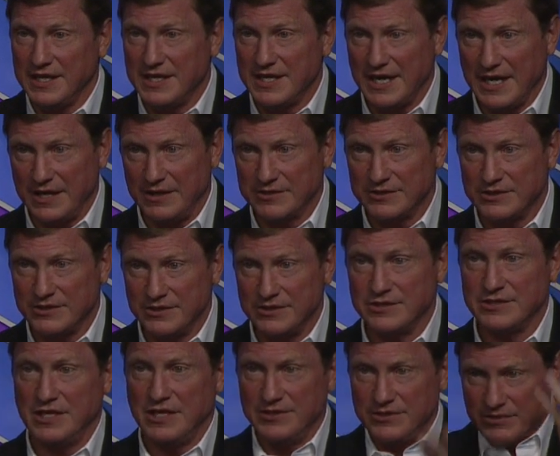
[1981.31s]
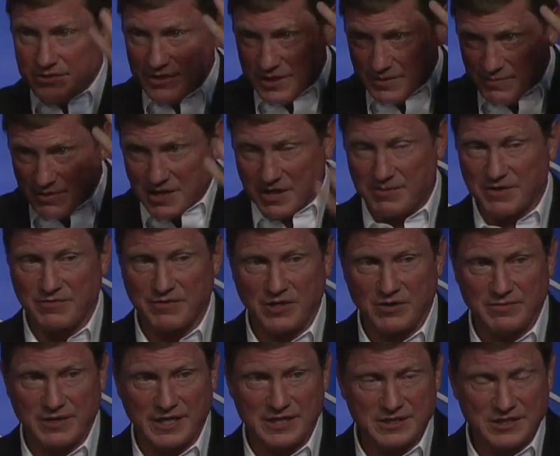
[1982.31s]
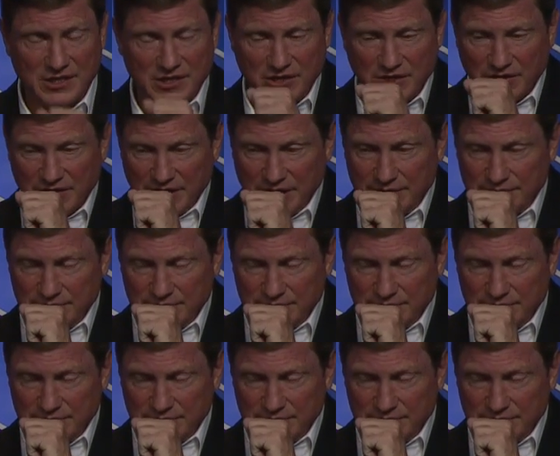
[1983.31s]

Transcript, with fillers: councils under the Department of Homeland Security.